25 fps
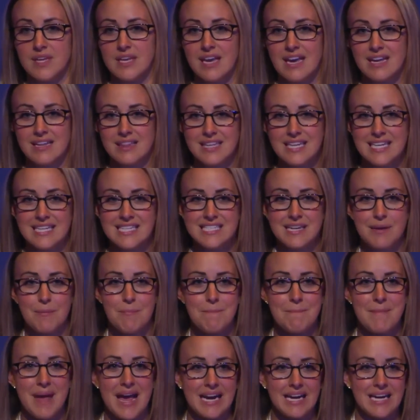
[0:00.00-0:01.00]
can lead to
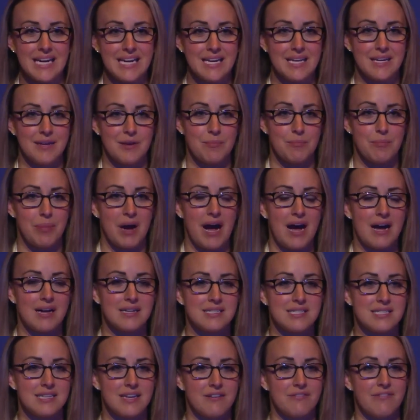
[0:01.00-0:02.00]
many
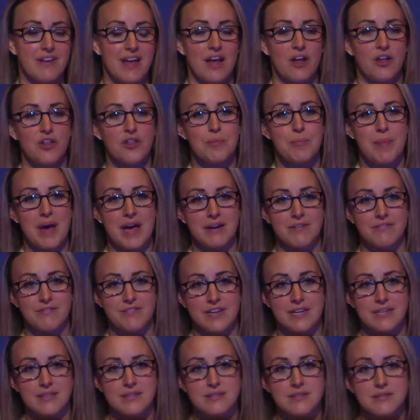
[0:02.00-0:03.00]
positive health
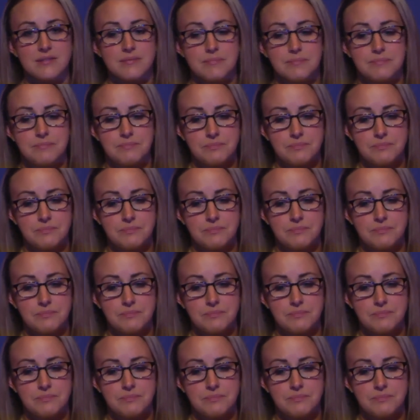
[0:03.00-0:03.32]
benefits.